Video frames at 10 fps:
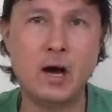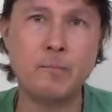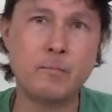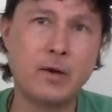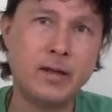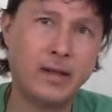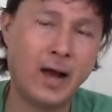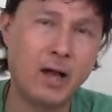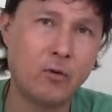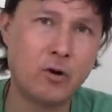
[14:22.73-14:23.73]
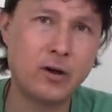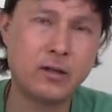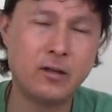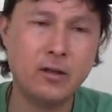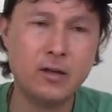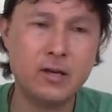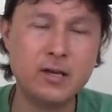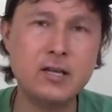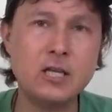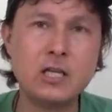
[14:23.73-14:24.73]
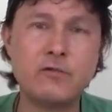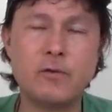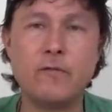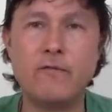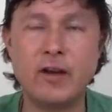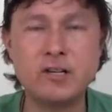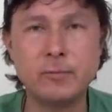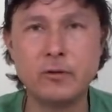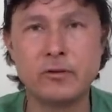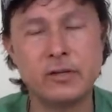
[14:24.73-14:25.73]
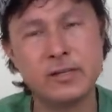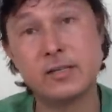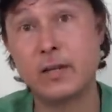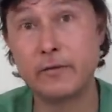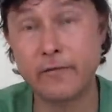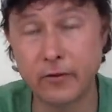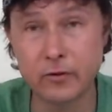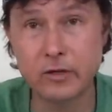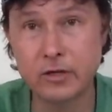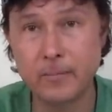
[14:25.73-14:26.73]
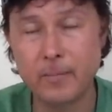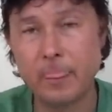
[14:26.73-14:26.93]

upping my caloric needs from vegetables instead of fruit,